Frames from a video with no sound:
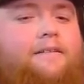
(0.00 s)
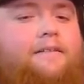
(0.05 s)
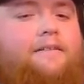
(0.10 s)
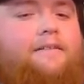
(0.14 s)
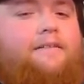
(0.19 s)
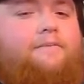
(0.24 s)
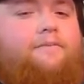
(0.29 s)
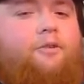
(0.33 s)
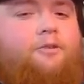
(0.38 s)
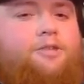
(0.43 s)

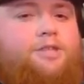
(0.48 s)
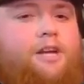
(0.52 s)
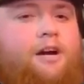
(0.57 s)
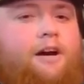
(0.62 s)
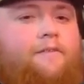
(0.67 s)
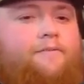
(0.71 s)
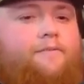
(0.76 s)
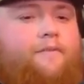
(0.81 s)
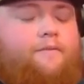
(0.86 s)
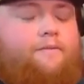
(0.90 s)
first
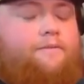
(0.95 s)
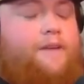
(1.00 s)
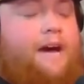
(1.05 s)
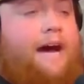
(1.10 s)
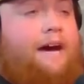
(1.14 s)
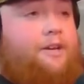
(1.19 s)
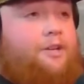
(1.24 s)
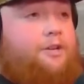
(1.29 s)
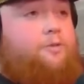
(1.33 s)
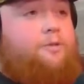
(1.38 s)
off,
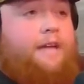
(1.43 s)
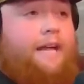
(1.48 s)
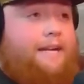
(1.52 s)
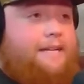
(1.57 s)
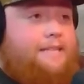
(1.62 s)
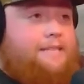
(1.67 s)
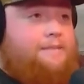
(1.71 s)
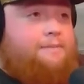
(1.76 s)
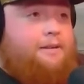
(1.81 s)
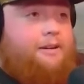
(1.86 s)
value that
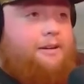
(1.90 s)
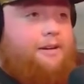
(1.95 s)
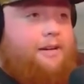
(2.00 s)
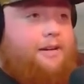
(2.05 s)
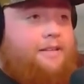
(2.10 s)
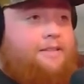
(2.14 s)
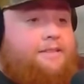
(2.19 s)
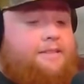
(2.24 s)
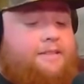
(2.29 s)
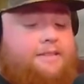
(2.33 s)

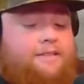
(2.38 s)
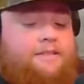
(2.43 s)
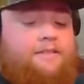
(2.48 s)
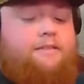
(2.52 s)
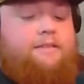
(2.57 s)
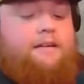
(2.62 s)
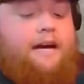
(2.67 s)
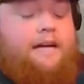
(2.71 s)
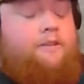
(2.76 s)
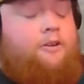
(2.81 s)
experience.
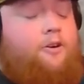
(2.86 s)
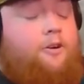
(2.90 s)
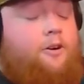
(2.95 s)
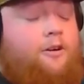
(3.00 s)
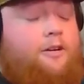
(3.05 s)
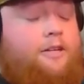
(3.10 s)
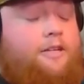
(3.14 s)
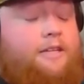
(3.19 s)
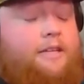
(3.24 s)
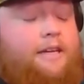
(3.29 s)
I
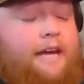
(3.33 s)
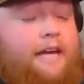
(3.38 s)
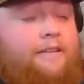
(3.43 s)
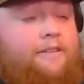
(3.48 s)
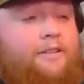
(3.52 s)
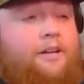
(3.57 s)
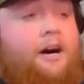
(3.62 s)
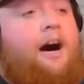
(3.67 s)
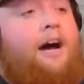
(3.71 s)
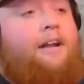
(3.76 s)
learned a
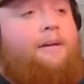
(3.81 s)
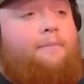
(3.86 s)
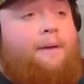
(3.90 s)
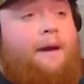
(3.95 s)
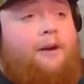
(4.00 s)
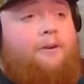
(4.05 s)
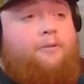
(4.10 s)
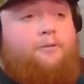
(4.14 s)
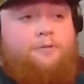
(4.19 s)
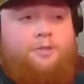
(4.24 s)
lot
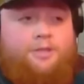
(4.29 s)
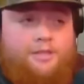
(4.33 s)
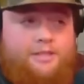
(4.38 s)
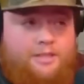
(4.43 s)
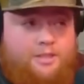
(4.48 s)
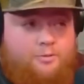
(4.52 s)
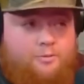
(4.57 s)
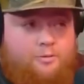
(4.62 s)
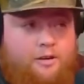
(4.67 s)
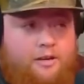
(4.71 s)
about who
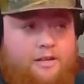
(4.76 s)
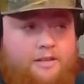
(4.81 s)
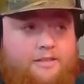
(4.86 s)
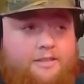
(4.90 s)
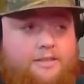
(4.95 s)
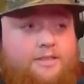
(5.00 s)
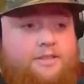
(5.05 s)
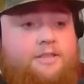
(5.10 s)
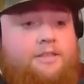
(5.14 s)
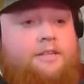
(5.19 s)
Jesus
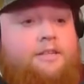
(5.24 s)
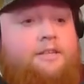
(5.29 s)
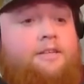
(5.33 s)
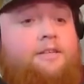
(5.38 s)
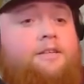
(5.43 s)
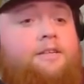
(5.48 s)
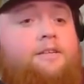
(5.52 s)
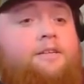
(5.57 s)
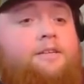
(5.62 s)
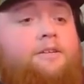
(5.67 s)
was,
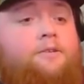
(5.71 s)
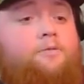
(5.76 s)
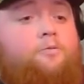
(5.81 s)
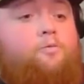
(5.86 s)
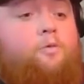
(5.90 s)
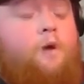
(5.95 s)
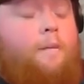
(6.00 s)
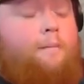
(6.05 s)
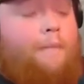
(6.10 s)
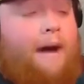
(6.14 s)

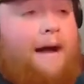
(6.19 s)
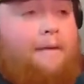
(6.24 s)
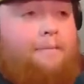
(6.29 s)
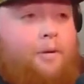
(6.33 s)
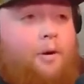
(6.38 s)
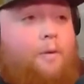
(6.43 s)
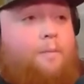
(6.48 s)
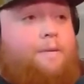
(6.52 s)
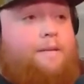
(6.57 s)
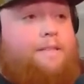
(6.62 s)
what my
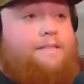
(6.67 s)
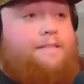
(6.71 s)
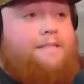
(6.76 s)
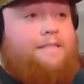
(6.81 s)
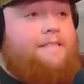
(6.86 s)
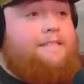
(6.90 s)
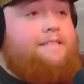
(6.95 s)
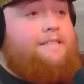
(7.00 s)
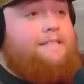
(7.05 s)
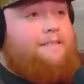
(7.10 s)
purpose
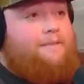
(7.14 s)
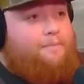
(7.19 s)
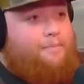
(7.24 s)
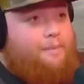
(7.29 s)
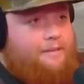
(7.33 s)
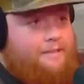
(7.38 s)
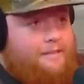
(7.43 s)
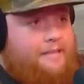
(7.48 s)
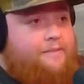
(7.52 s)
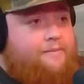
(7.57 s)
is as a
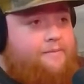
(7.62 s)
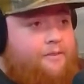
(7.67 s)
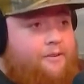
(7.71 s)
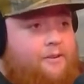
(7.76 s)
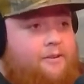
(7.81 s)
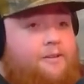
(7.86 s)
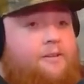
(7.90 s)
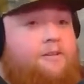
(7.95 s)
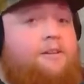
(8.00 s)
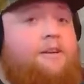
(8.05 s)

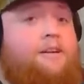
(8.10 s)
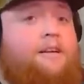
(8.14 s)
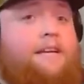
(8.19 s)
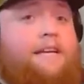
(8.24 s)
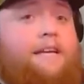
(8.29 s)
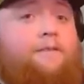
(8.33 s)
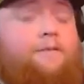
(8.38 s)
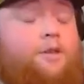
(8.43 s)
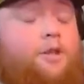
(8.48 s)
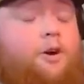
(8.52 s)
believer,
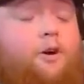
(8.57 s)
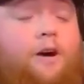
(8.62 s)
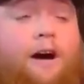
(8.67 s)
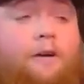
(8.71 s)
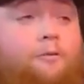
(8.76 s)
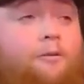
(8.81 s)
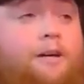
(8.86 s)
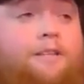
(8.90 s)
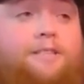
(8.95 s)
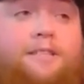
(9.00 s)
even though I
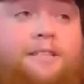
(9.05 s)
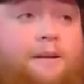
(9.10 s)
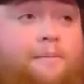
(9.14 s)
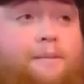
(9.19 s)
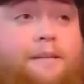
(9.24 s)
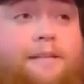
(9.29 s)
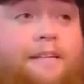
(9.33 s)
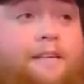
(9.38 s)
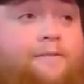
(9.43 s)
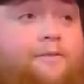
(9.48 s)
wasn't a
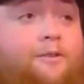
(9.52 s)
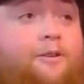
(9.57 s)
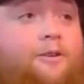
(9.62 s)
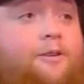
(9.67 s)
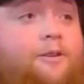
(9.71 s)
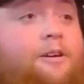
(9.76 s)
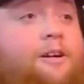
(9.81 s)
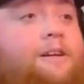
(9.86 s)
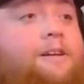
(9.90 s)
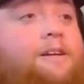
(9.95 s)

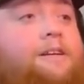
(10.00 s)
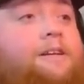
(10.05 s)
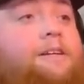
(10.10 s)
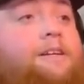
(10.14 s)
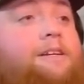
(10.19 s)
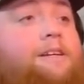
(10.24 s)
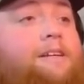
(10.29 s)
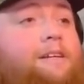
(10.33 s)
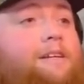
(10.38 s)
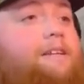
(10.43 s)
believer.
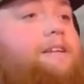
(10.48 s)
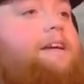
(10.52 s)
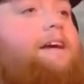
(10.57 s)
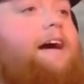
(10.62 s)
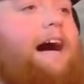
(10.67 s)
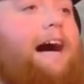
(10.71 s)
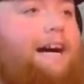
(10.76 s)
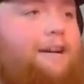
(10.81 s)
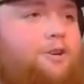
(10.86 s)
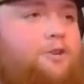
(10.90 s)

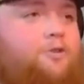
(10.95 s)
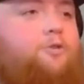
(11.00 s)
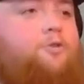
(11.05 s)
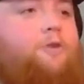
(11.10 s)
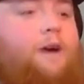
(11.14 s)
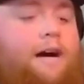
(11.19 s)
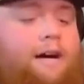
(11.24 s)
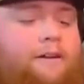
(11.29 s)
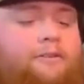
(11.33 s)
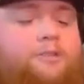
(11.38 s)
I
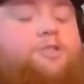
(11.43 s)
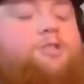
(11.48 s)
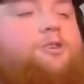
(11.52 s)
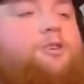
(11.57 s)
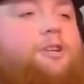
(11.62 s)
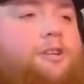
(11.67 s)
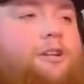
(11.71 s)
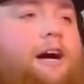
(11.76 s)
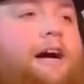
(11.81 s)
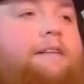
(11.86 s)

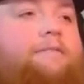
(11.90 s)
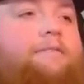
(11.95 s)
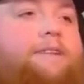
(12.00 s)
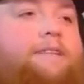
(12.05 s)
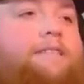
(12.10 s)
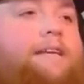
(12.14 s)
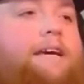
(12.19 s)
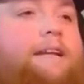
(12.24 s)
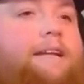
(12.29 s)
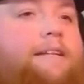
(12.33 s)
understood a lot of the
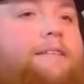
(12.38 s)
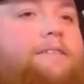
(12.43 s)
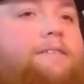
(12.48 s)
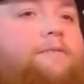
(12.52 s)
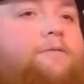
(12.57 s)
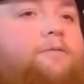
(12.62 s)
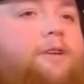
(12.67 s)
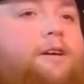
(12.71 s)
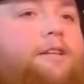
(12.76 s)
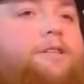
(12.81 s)
tenets
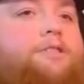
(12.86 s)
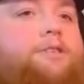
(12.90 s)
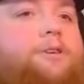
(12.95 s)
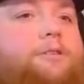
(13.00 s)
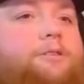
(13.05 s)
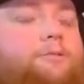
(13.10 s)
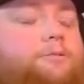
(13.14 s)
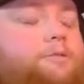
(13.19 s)
of what the church was